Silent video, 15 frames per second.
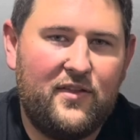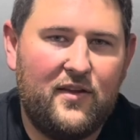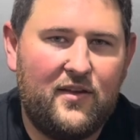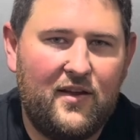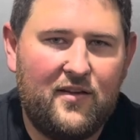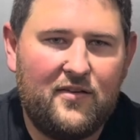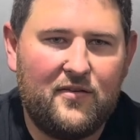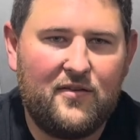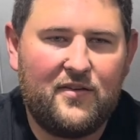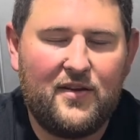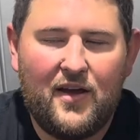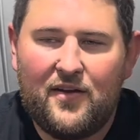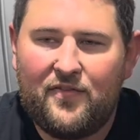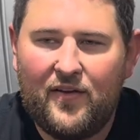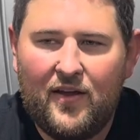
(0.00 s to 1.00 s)
the diesel
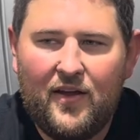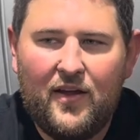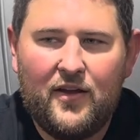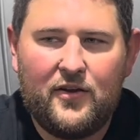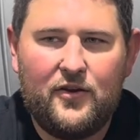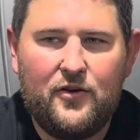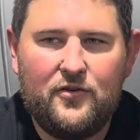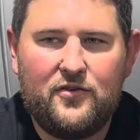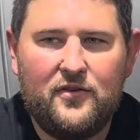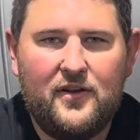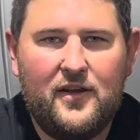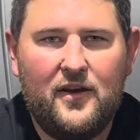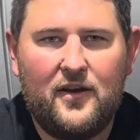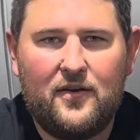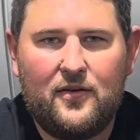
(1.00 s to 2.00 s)
stuff.
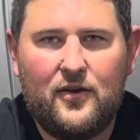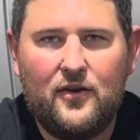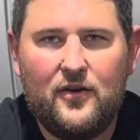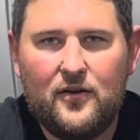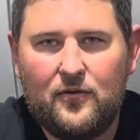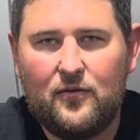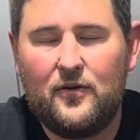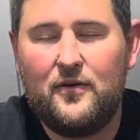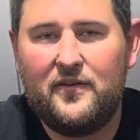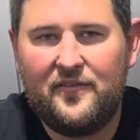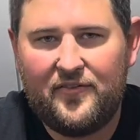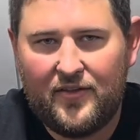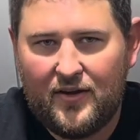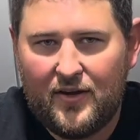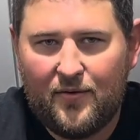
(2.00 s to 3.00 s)
Usually a good rule
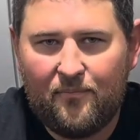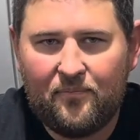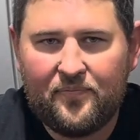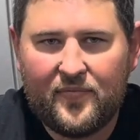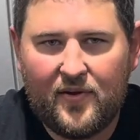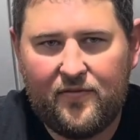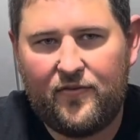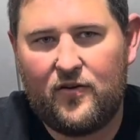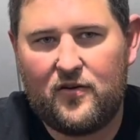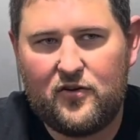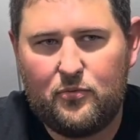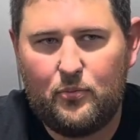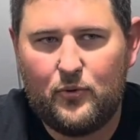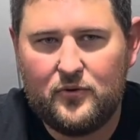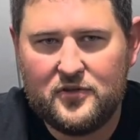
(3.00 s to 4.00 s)
of thumb for a
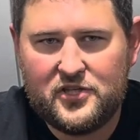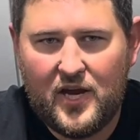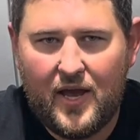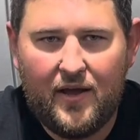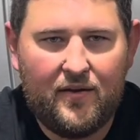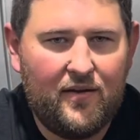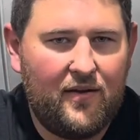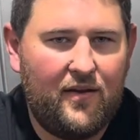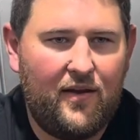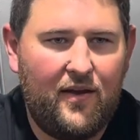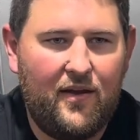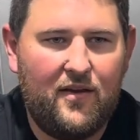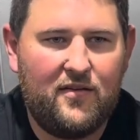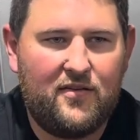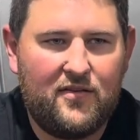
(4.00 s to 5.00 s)
spool jet
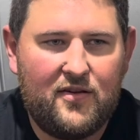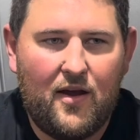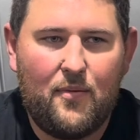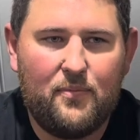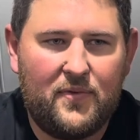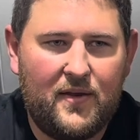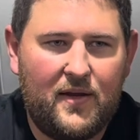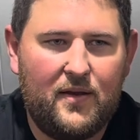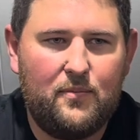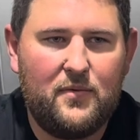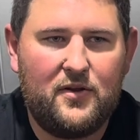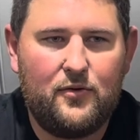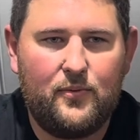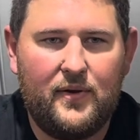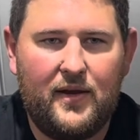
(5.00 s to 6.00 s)
is something
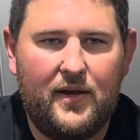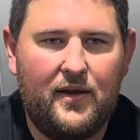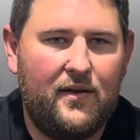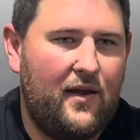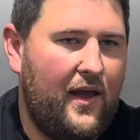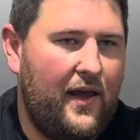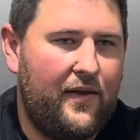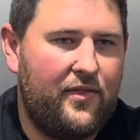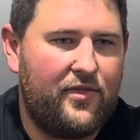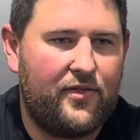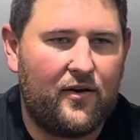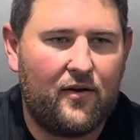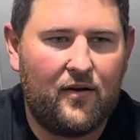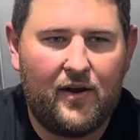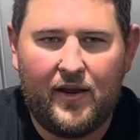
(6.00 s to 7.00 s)
between a
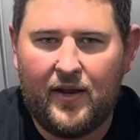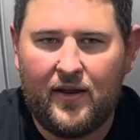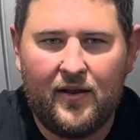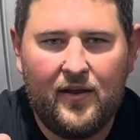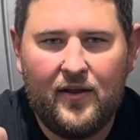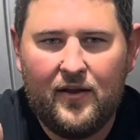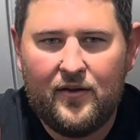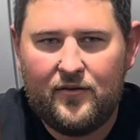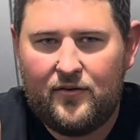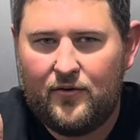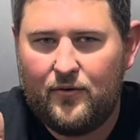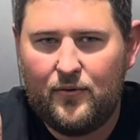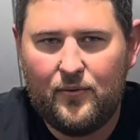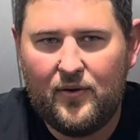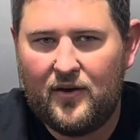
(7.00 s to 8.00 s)
30
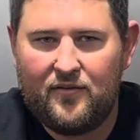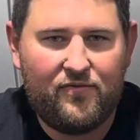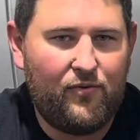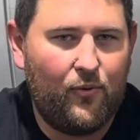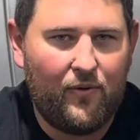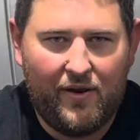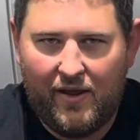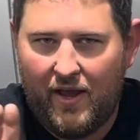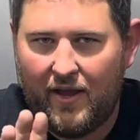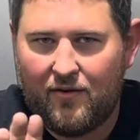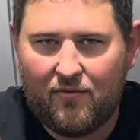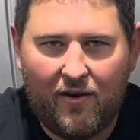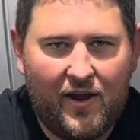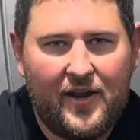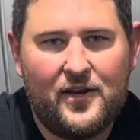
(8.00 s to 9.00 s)
to a 48
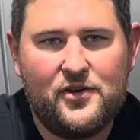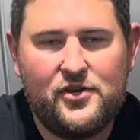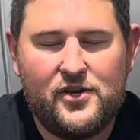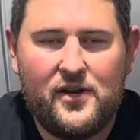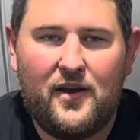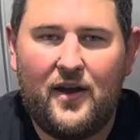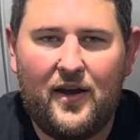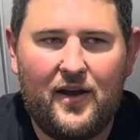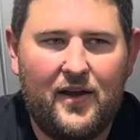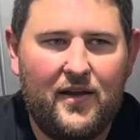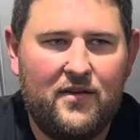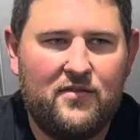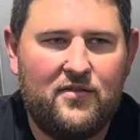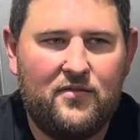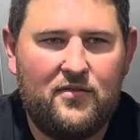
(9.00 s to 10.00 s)
range
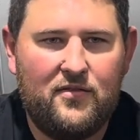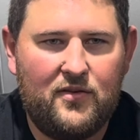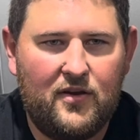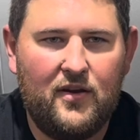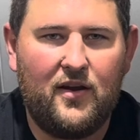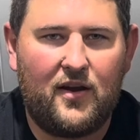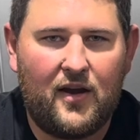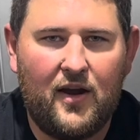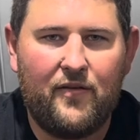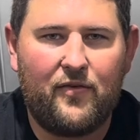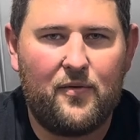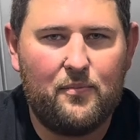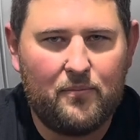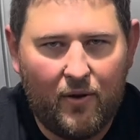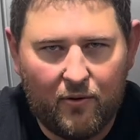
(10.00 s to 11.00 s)
is gonna cover
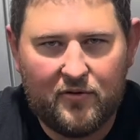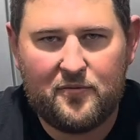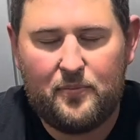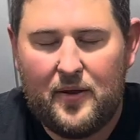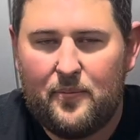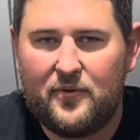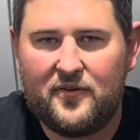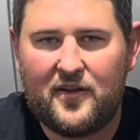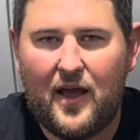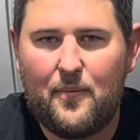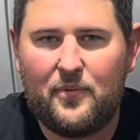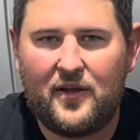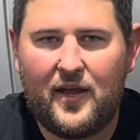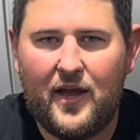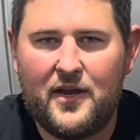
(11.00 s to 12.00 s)
most people's
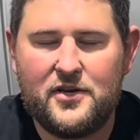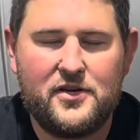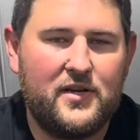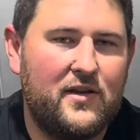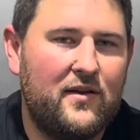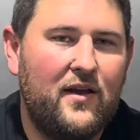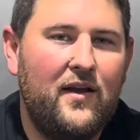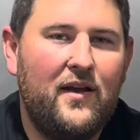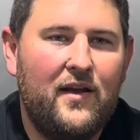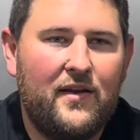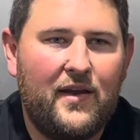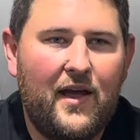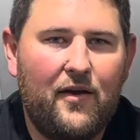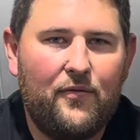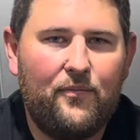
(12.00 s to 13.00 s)
application.
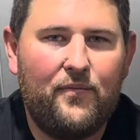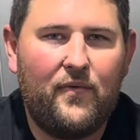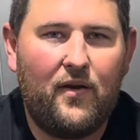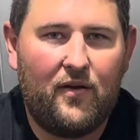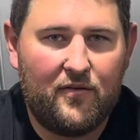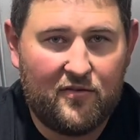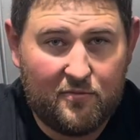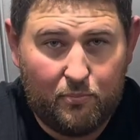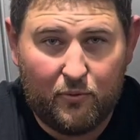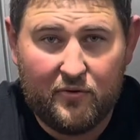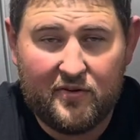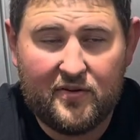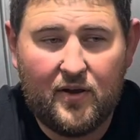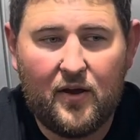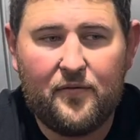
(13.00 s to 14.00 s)
Now, on spool
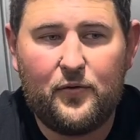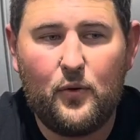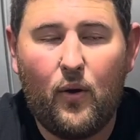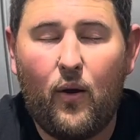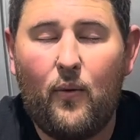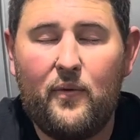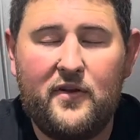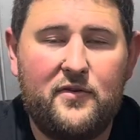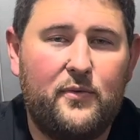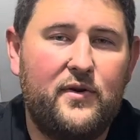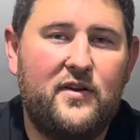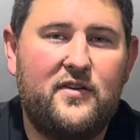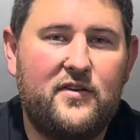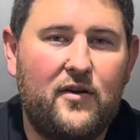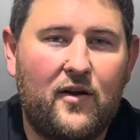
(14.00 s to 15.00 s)
stuff, you always
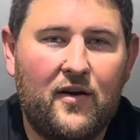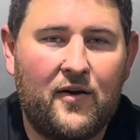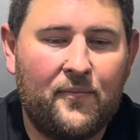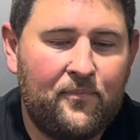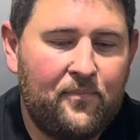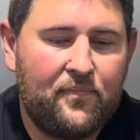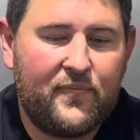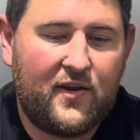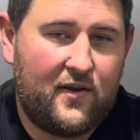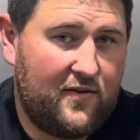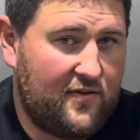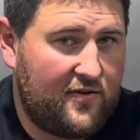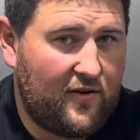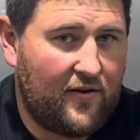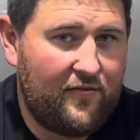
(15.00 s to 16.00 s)
wanna start
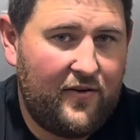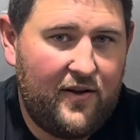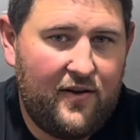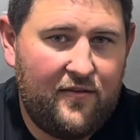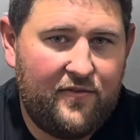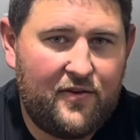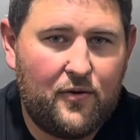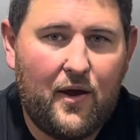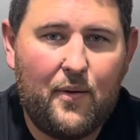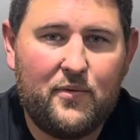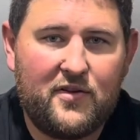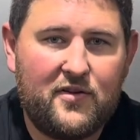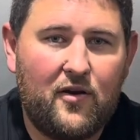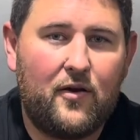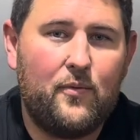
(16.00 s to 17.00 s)
conservative, so I would
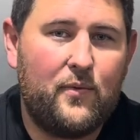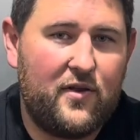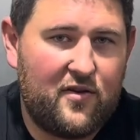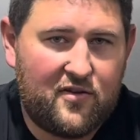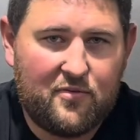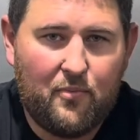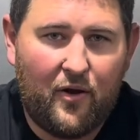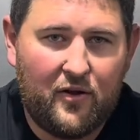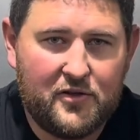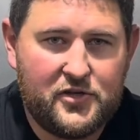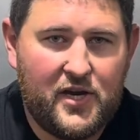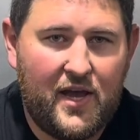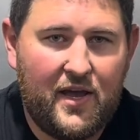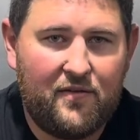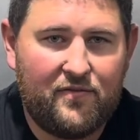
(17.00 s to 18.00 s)
start with a small
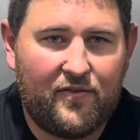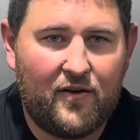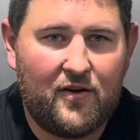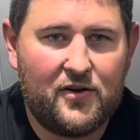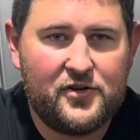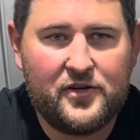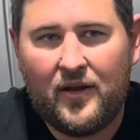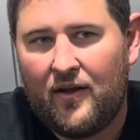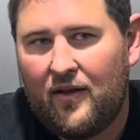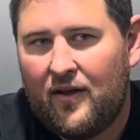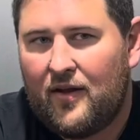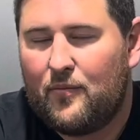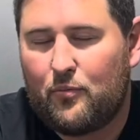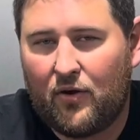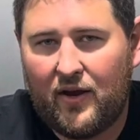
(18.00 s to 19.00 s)
jet first,
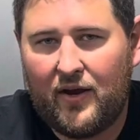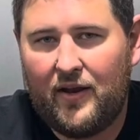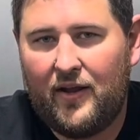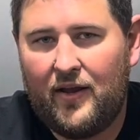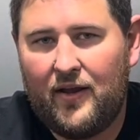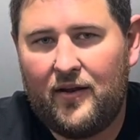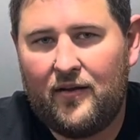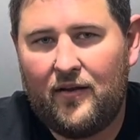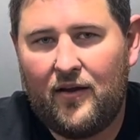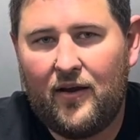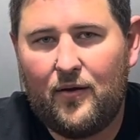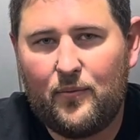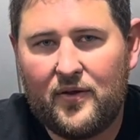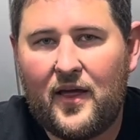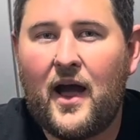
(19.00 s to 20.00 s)
bring it
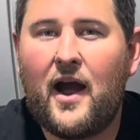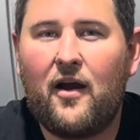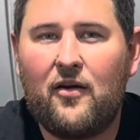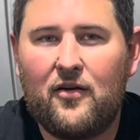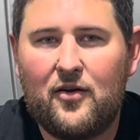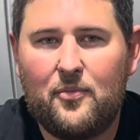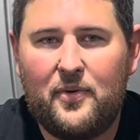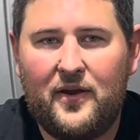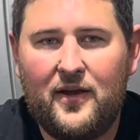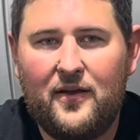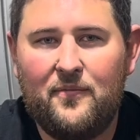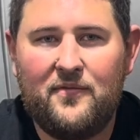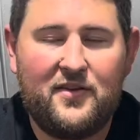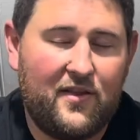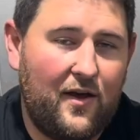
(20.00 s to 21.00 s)
in with higher
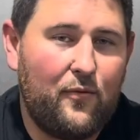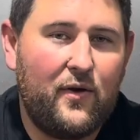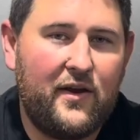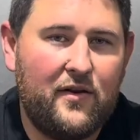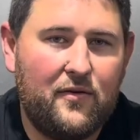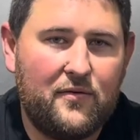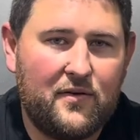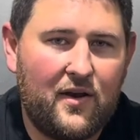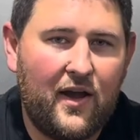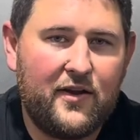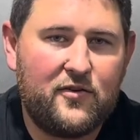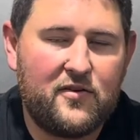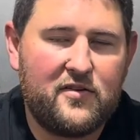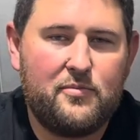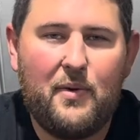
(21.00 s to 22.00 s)
RPM so that way you don't
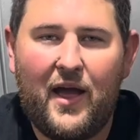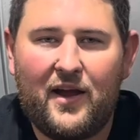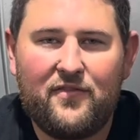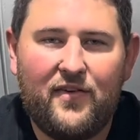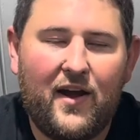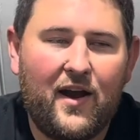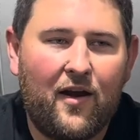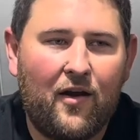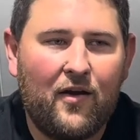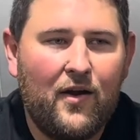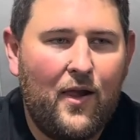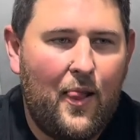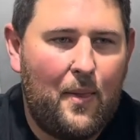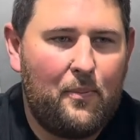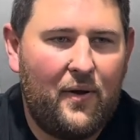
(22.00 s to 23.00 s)
nitrous backfire.
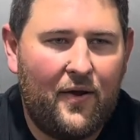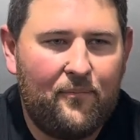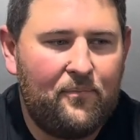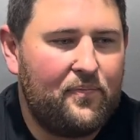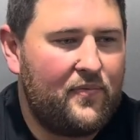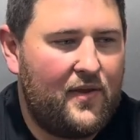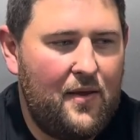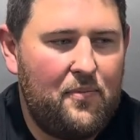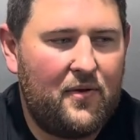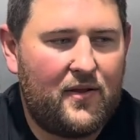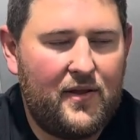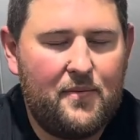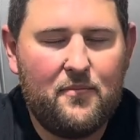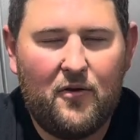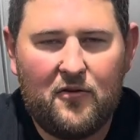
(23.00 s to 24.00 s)
But
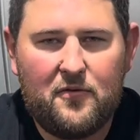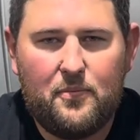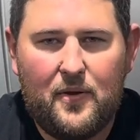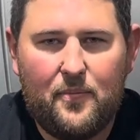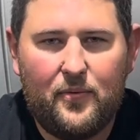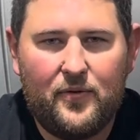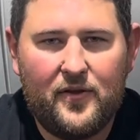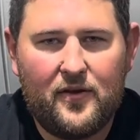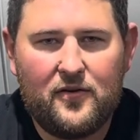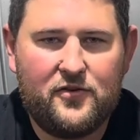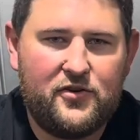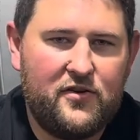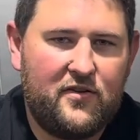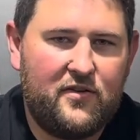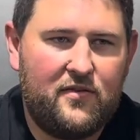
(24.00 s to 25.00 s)
typically most people that are
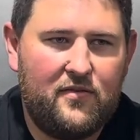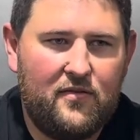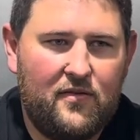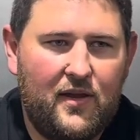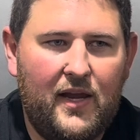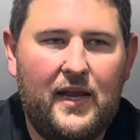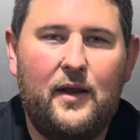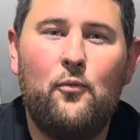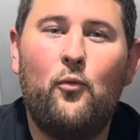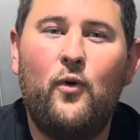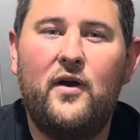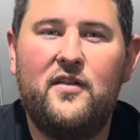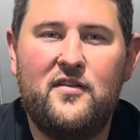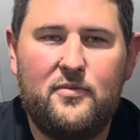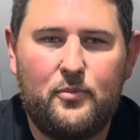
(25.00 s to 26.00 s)
just needing
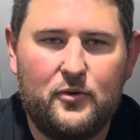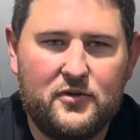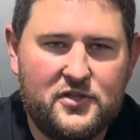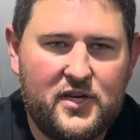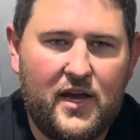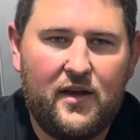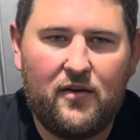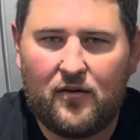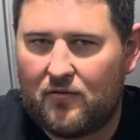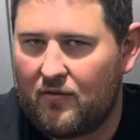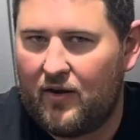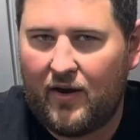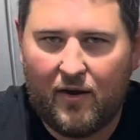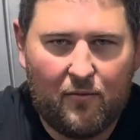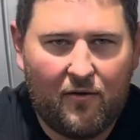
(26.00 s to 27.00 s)
one spool jet are
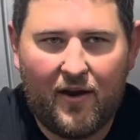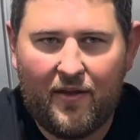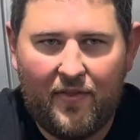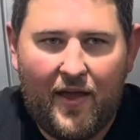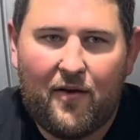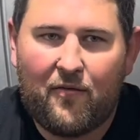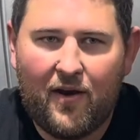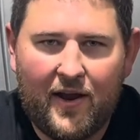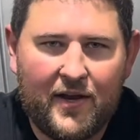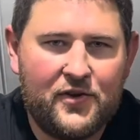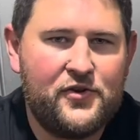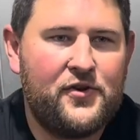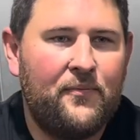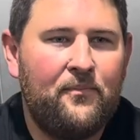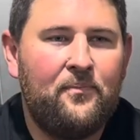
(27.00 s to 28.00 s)
running around that
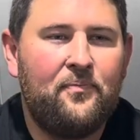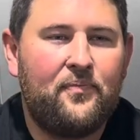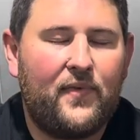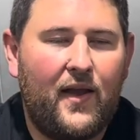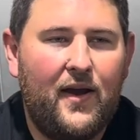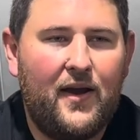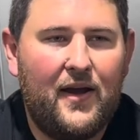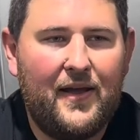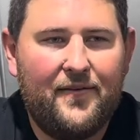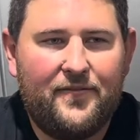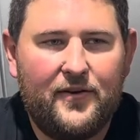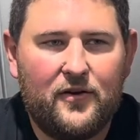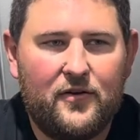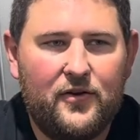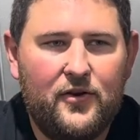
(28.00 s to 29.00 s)
range. If
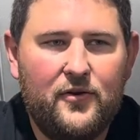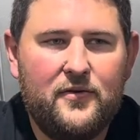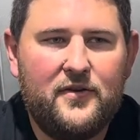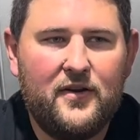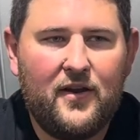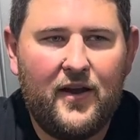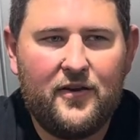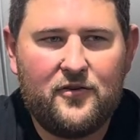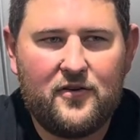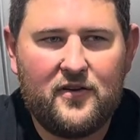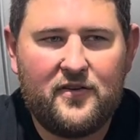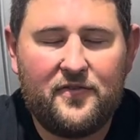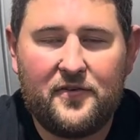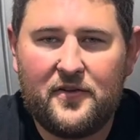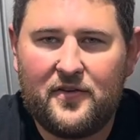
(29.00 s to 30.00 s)
you're new to nitrous
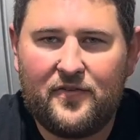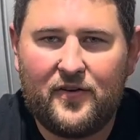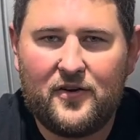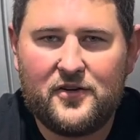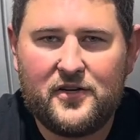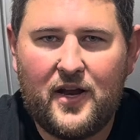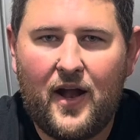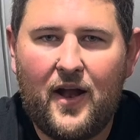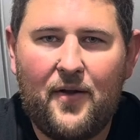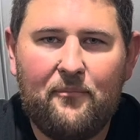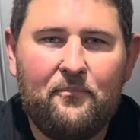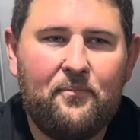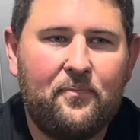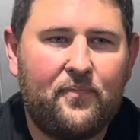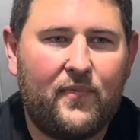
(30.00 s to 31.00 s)
for the first
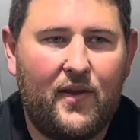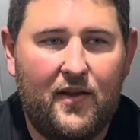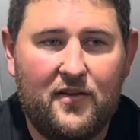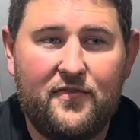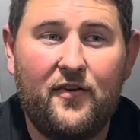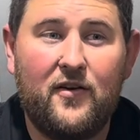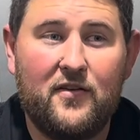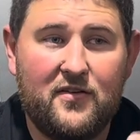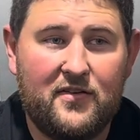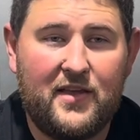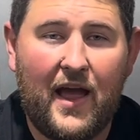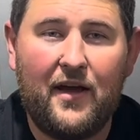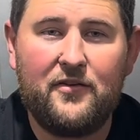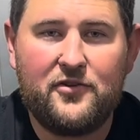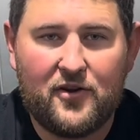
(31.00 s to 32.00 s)
time, as far as
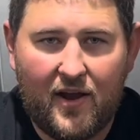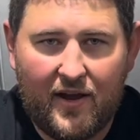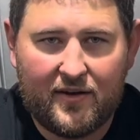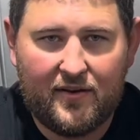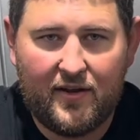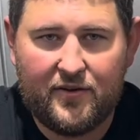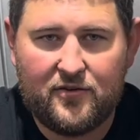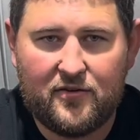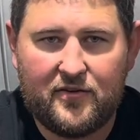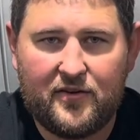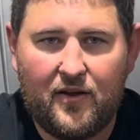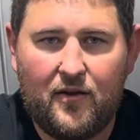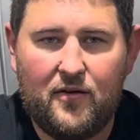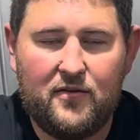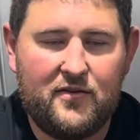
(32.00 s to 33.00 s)
downtrack nitrous
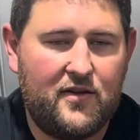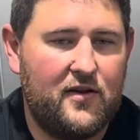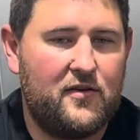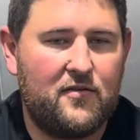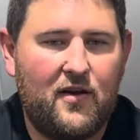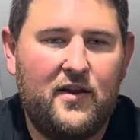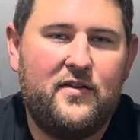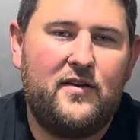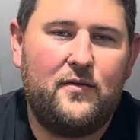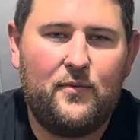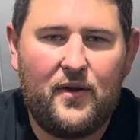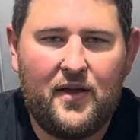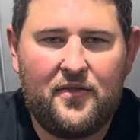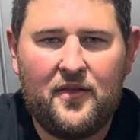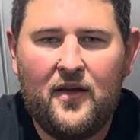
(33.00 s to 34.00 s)
goes that you're racing
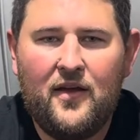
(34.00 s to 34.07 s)
with,